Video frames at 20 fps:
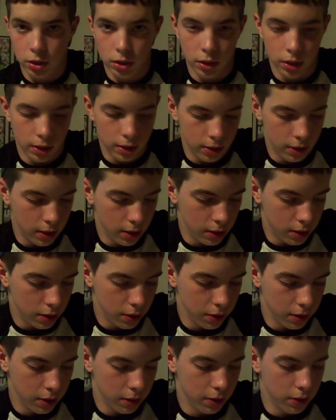his
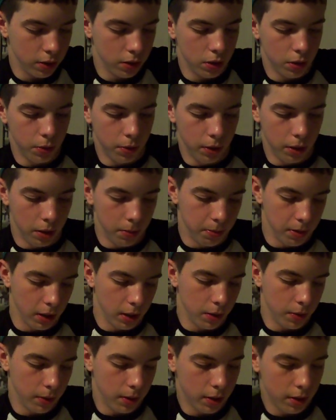history or who he played
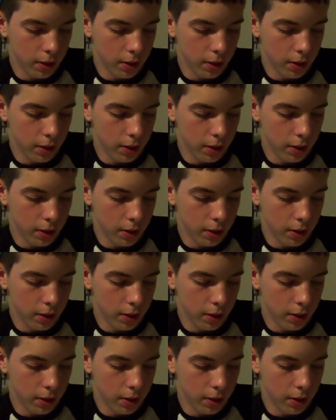with.